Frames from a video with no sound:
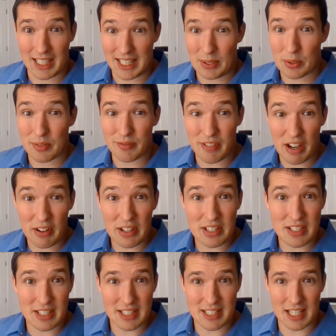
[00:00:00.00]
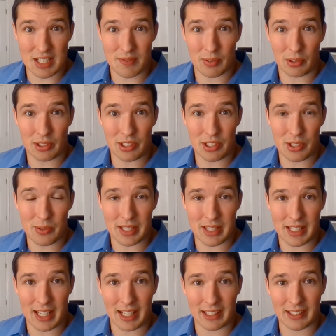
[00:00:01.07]
And they were very successful in
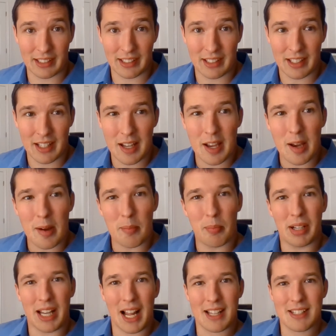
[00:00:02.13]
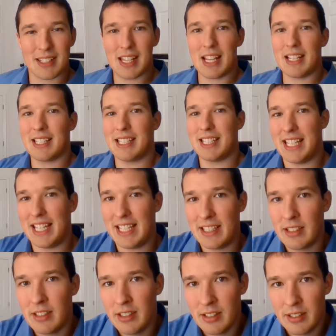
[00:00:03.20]
doing that. But as they
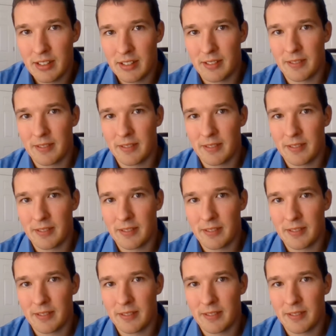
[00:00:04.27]
did,